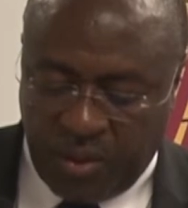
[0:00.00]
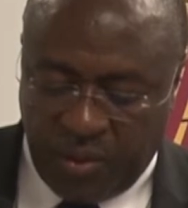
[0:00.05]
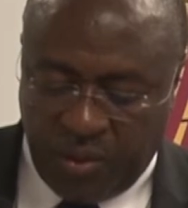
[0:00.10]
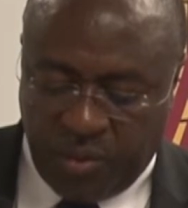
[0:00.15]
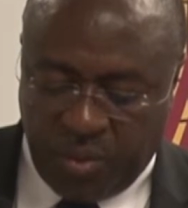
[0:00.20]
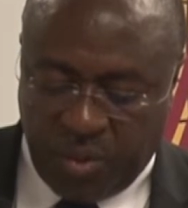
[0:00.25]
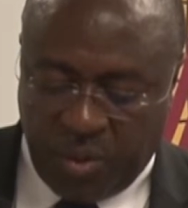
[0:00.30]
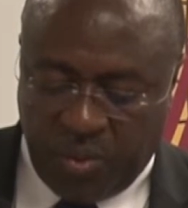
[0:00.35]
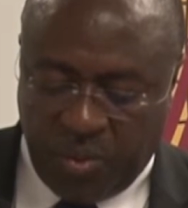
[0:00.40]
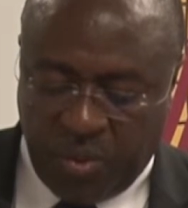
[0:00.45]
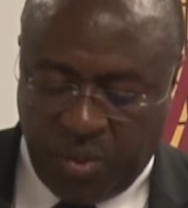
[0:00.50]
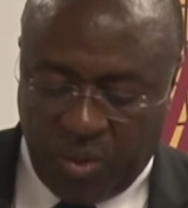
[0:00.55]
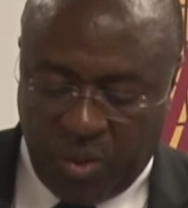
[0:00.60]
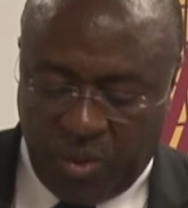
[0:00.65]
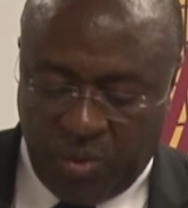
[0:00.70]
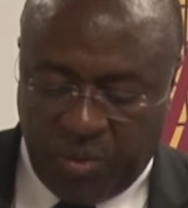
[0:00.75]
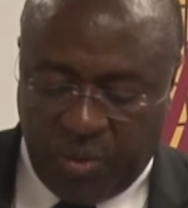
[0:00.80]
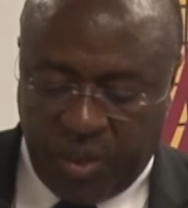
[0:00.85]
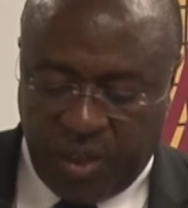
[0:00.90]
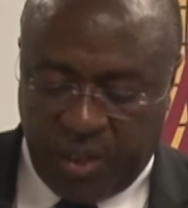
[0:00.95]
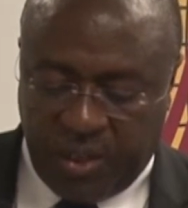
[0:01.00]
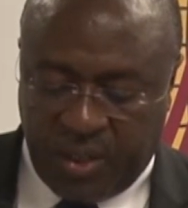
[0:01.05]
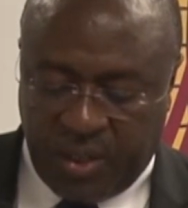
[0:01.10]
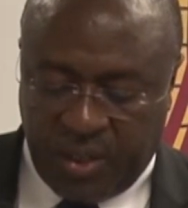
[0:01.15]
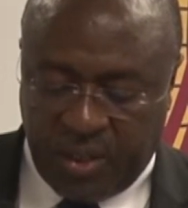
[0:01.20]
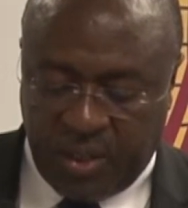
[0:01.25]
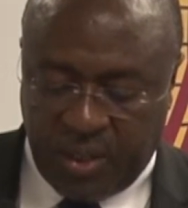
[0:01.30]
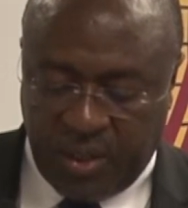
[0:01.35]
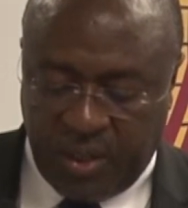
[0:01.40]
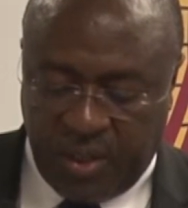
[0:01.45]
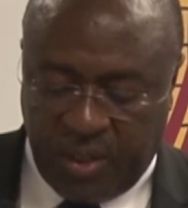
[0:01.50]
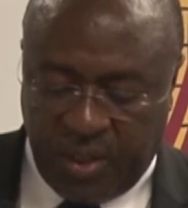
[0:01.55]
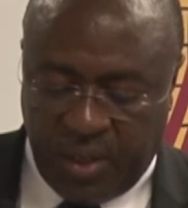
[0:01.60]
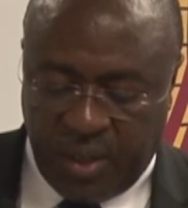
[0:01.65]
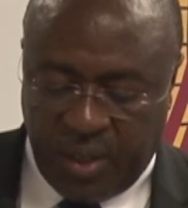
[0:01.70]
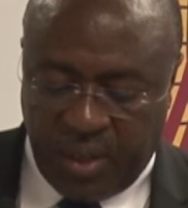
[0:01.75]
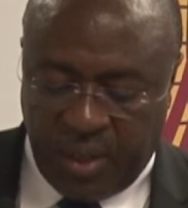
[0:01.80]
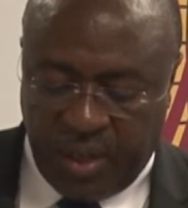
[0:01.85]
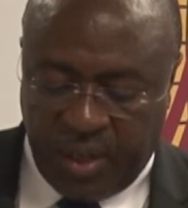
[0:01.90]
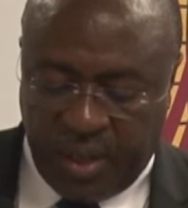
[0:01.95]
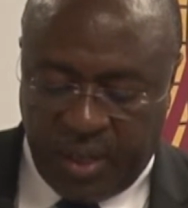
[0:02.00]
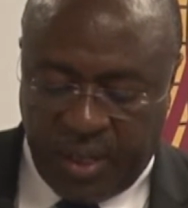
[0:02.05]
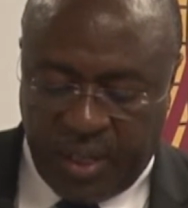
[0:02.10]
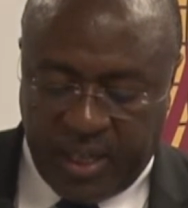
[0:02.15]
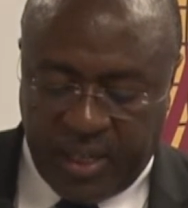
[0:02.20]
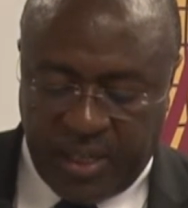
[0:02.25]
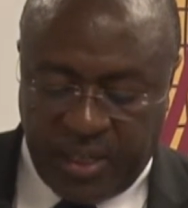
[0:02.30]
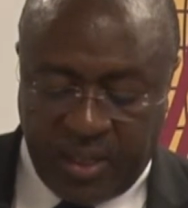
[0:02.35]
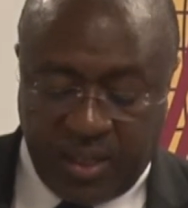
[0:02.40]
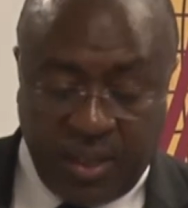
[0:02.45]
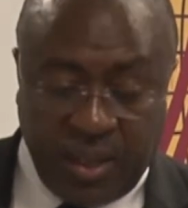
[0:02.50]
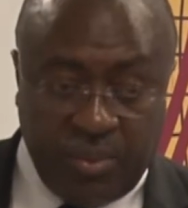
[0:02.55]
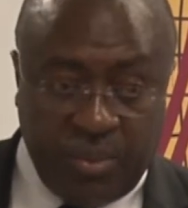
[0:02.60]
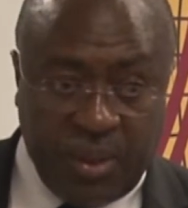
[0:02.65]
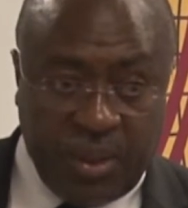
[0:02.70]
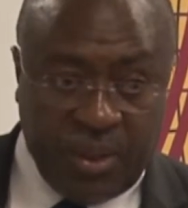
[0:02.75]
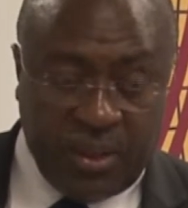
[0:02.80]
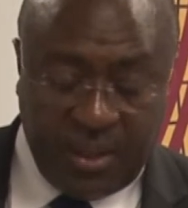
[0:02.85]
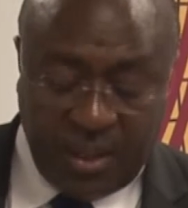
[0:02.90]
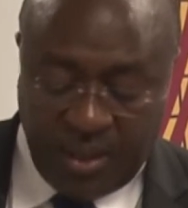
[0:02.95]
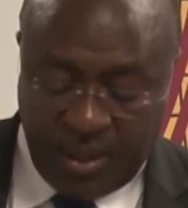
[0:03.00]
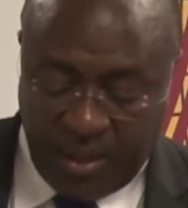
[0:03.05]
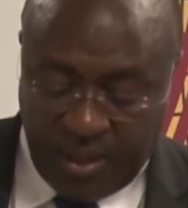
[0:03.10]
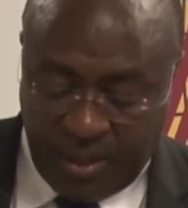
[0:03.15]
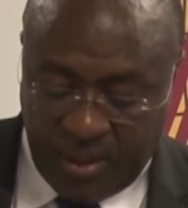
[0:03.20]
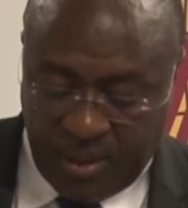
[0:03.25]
from conflicts and instability